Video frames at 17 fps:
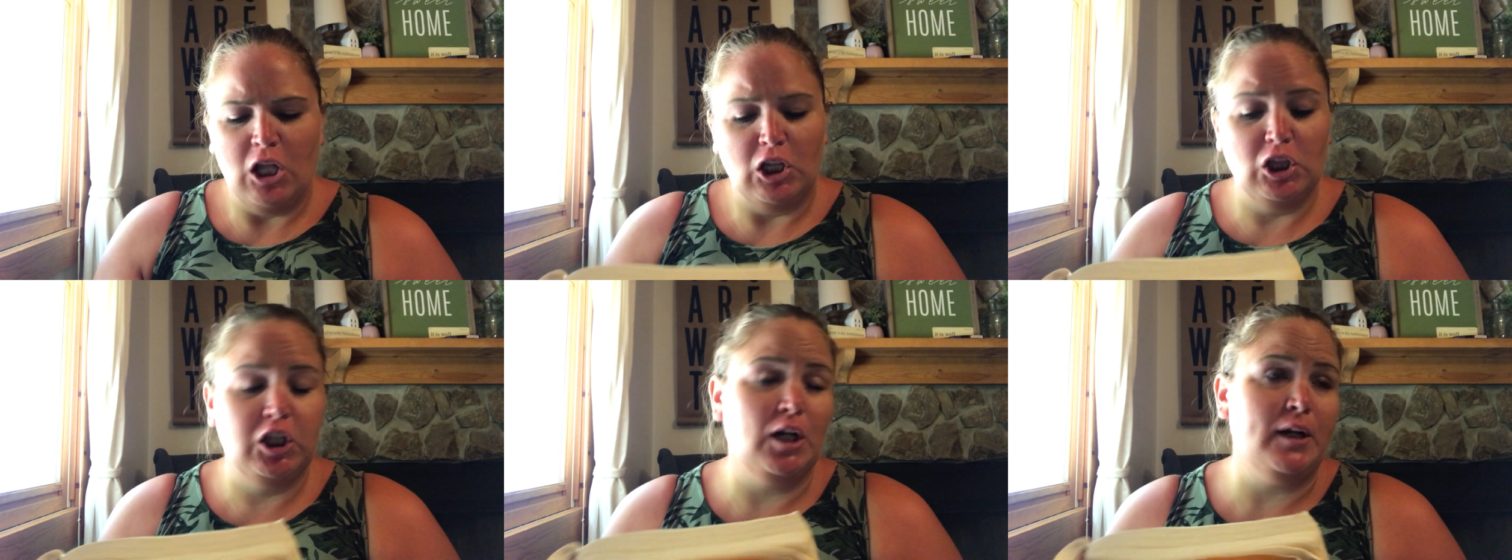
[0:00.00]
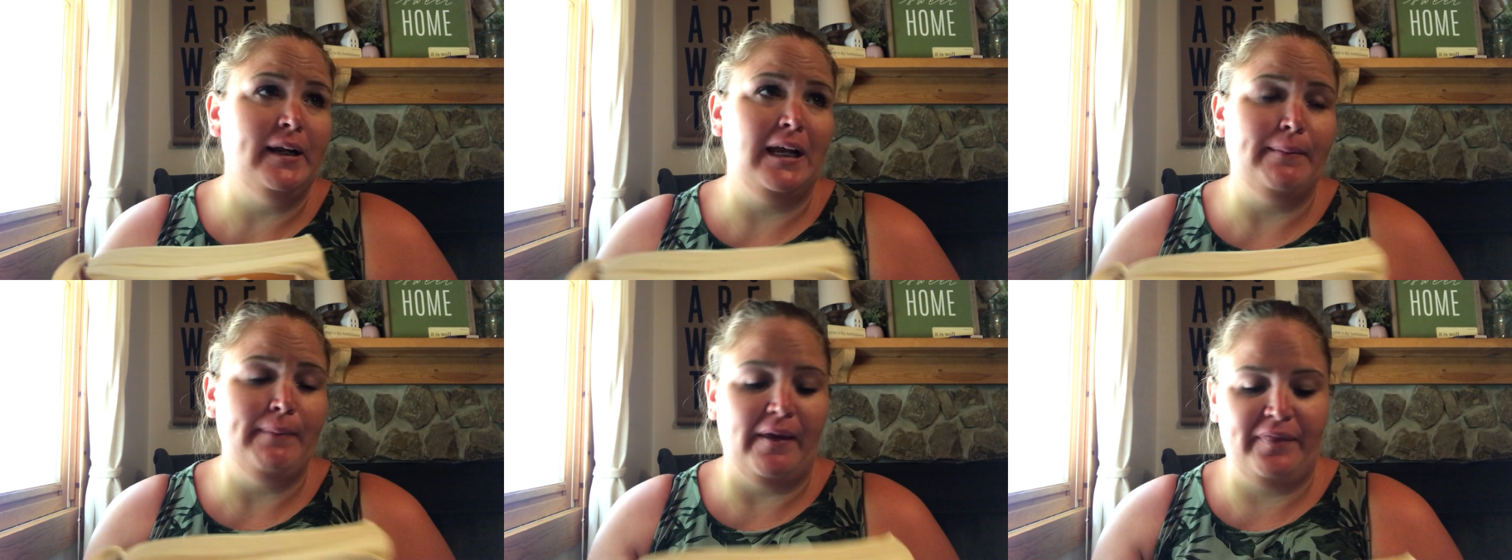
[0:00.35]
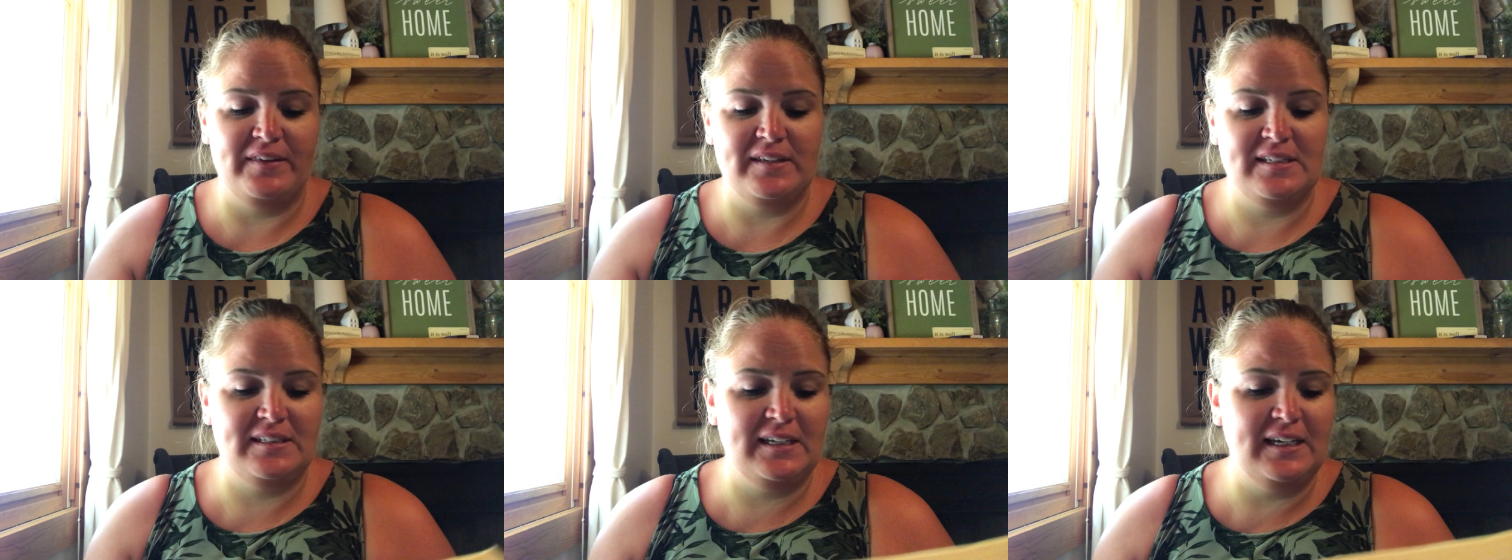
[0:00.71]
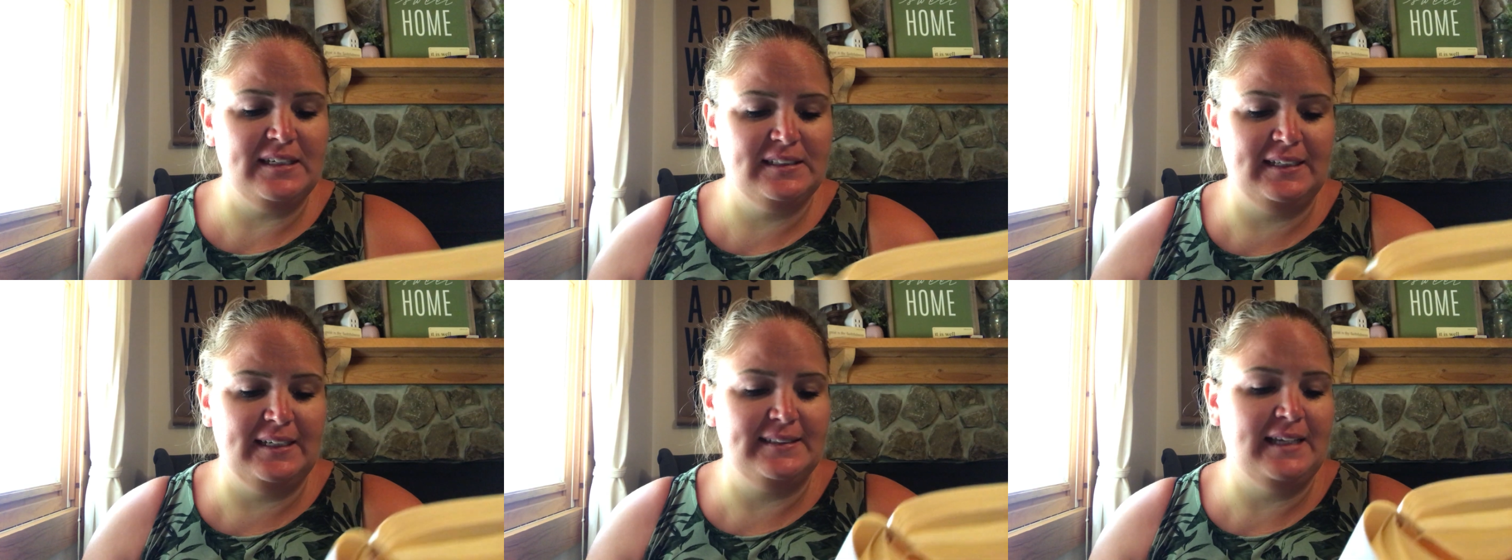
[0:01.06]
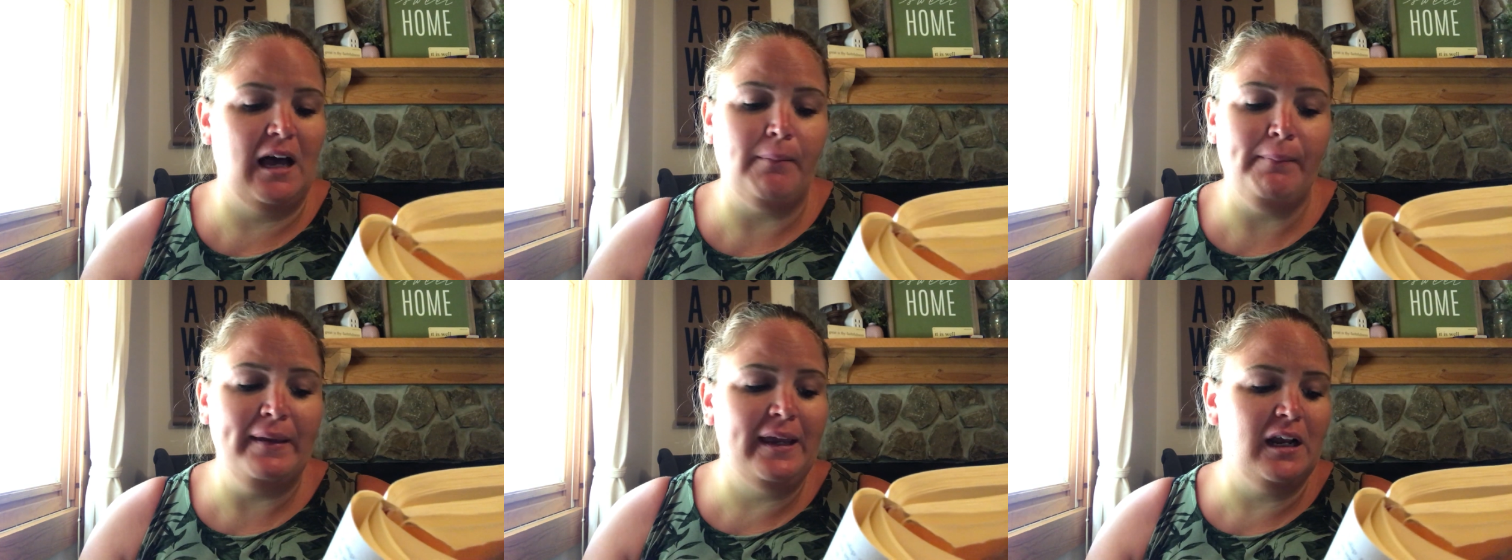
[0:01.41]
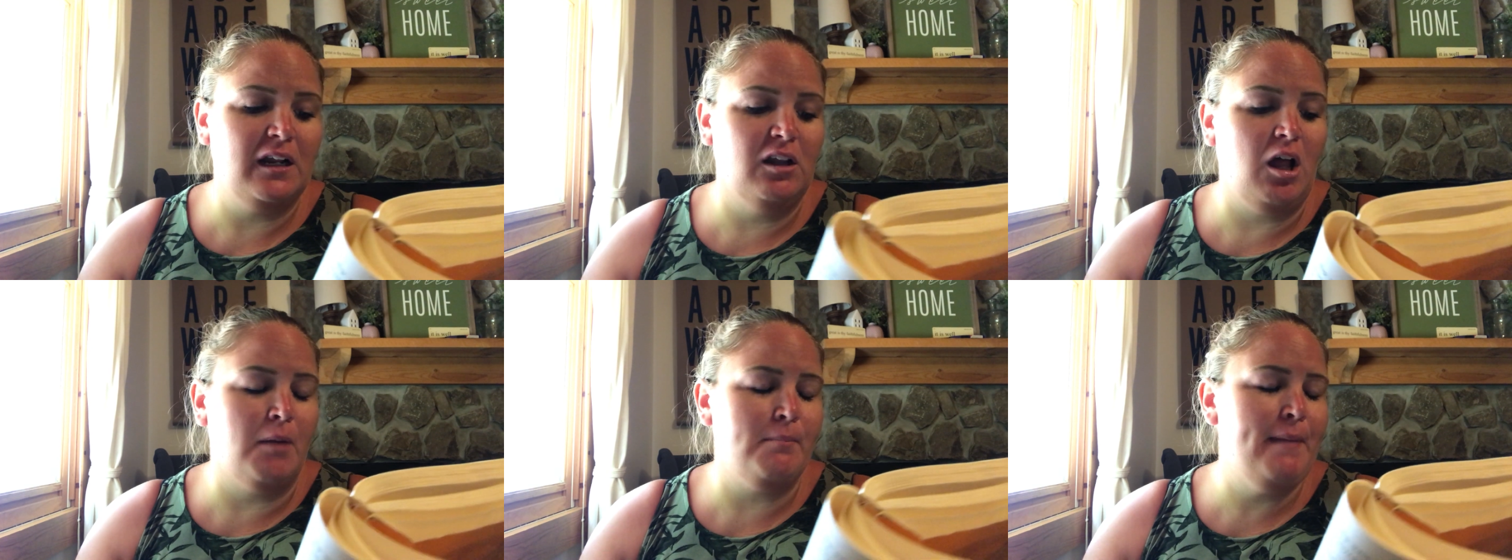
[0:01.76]
Learning about the 60s helped me
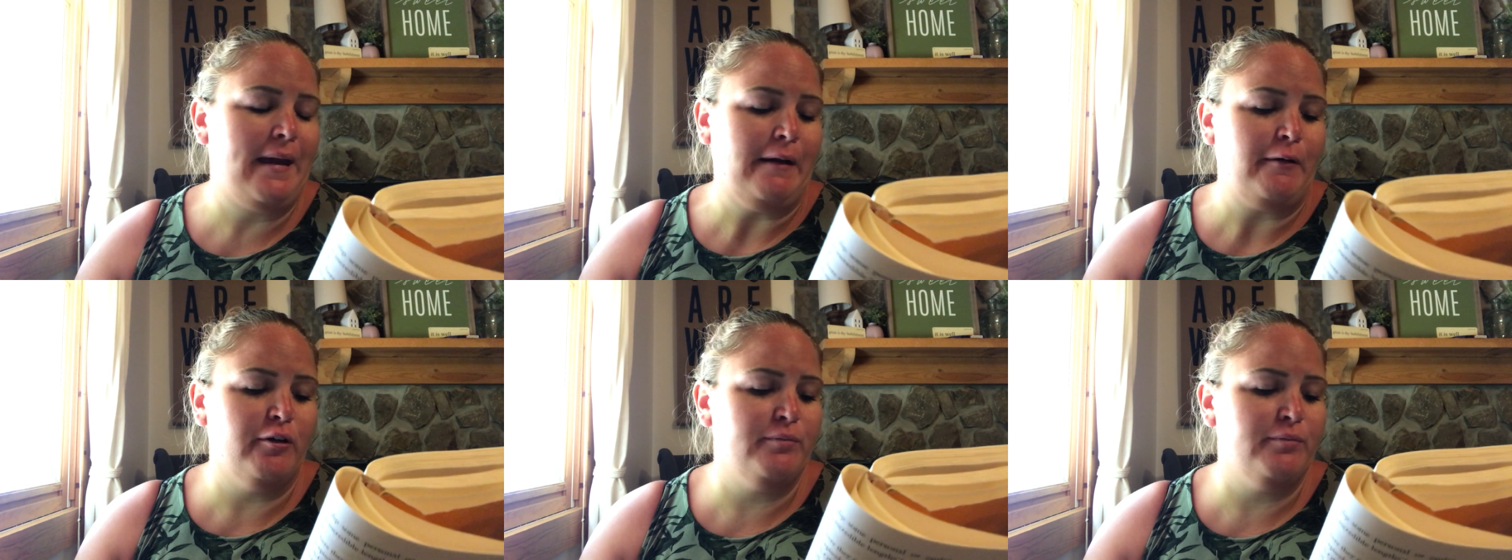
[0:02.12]
get along better